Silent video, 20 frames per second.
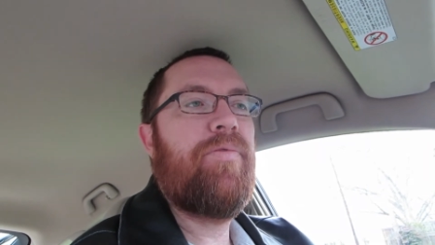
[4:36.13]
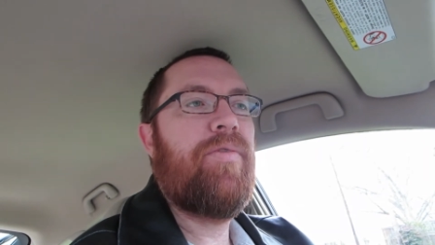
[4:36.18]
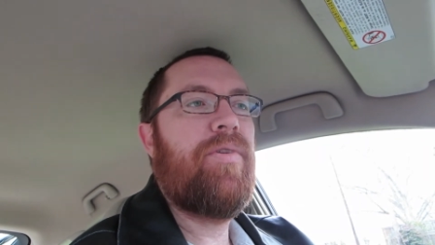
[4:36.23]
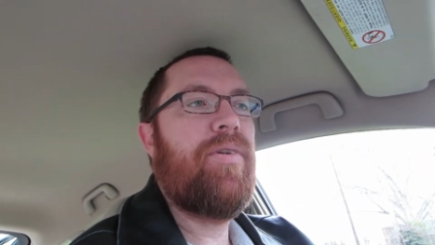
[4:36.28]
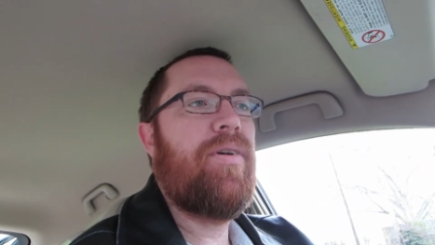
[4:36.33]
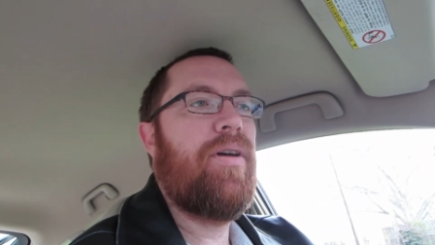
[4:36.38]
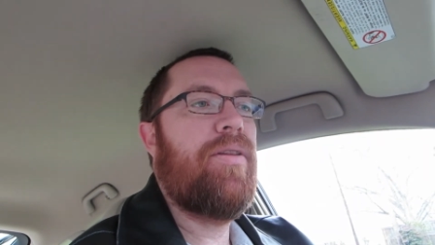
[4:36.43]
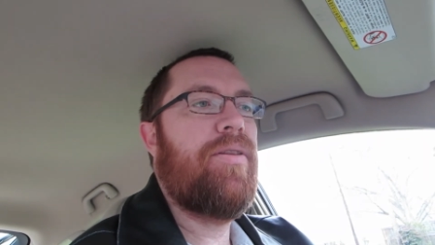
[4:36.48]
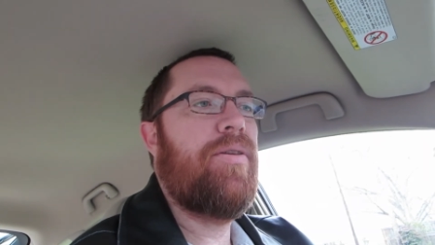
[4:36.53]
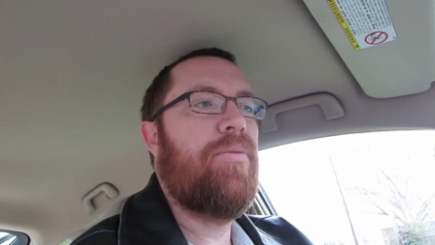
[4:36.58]

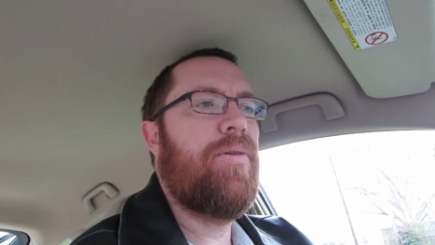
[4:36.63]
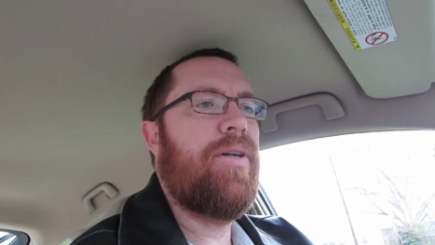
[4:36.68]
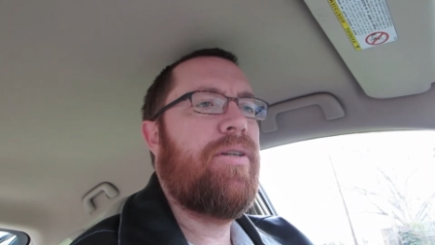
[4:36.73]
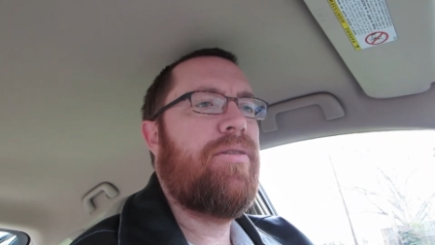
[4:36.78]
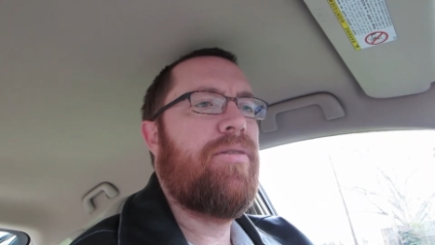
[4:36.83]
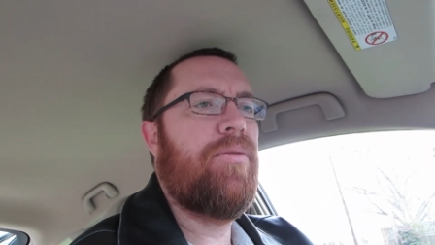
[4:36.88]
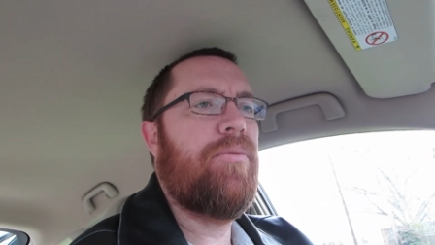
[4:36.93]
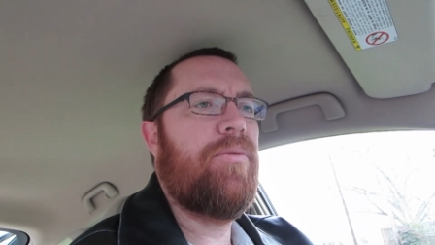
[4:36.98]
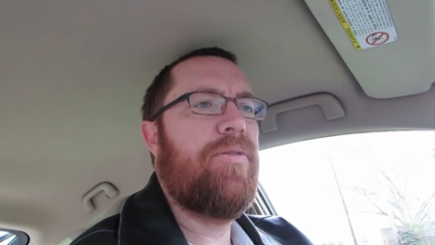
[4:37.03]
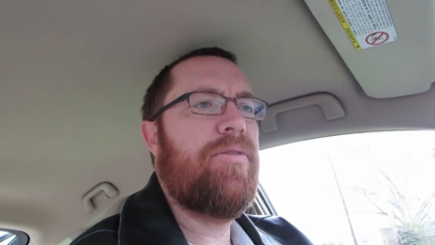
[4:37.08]
Uh, the
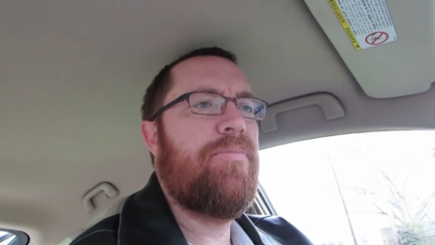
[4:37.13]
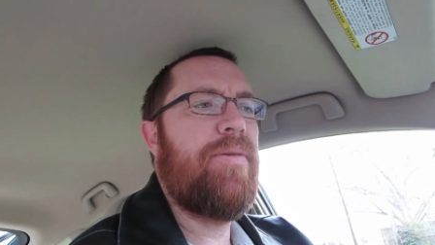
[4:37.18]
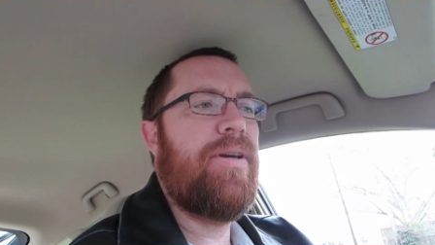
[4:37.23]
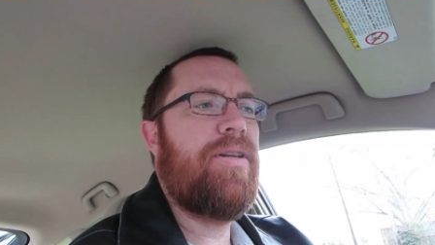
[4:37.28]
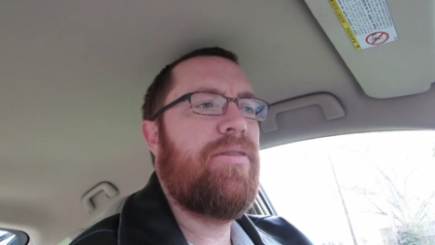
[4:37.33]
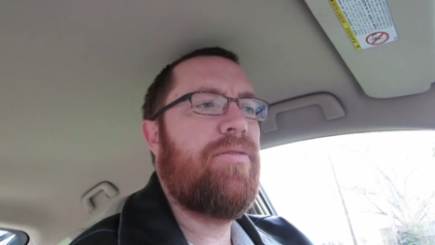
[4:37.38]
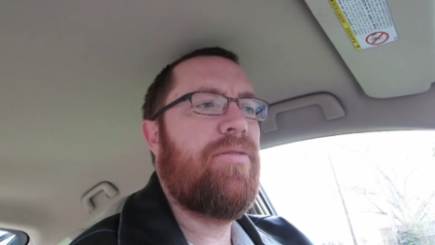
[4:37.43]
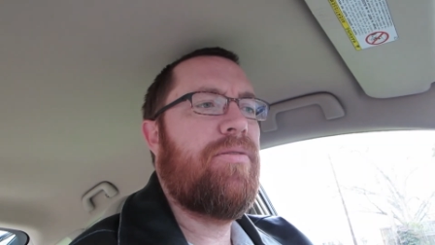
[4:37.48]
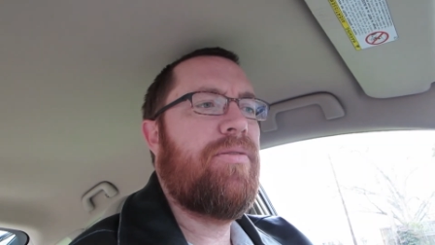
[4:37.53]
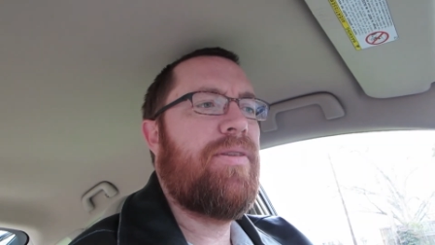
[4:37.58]
original was
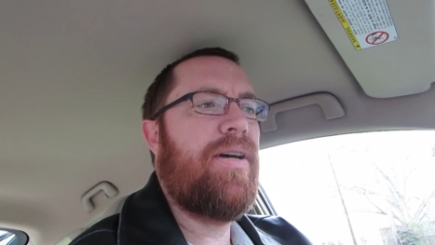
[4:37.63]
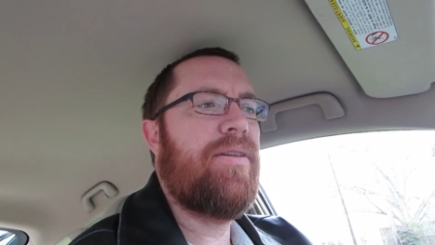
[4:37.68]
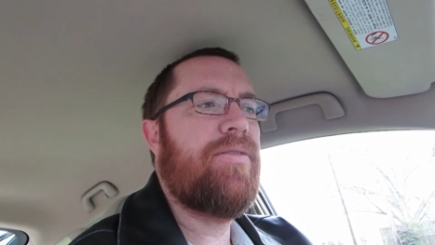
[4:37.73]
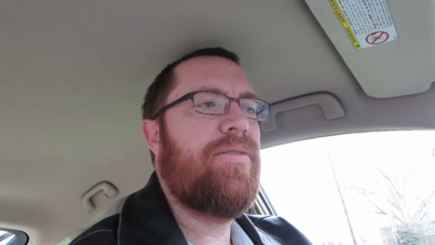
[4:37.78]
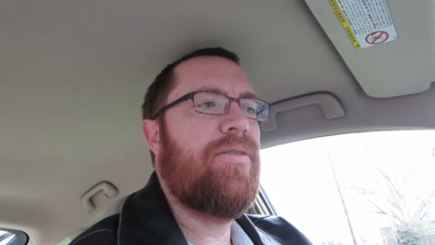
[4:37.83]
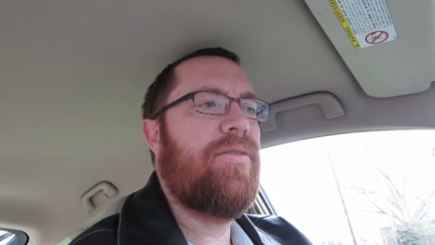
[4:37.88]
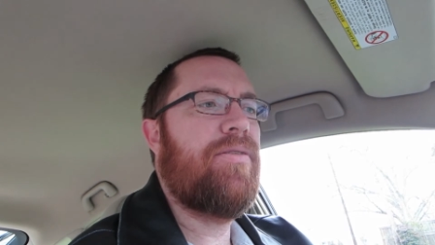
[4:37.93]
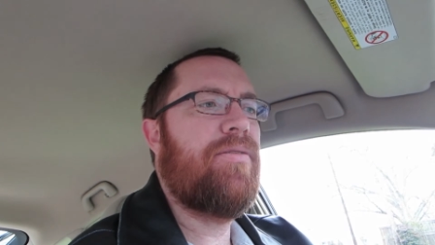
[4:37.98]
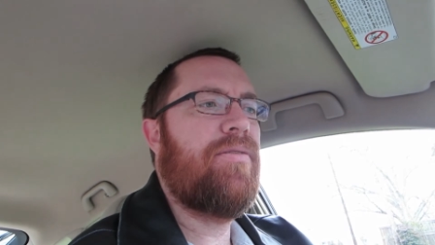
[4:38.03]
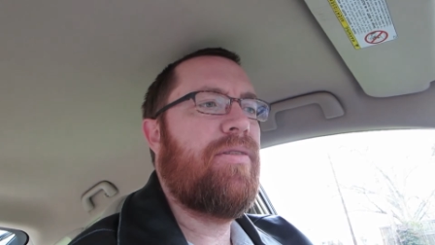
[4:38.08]
made in
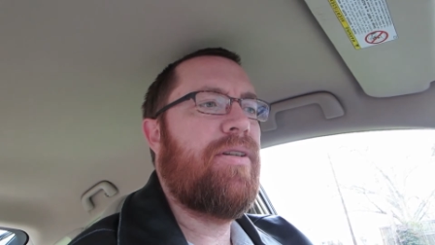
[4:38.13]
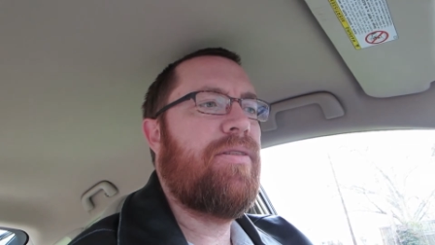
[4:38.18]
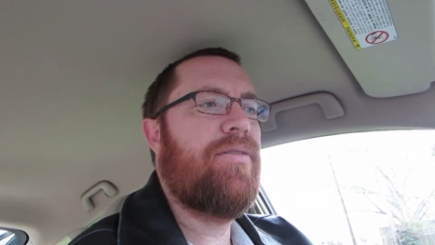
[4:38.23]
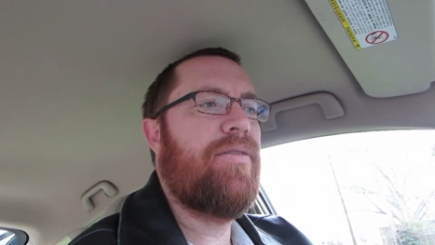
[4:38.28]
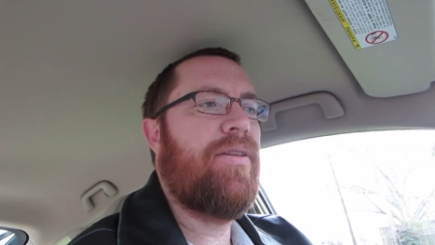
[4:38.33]
2003,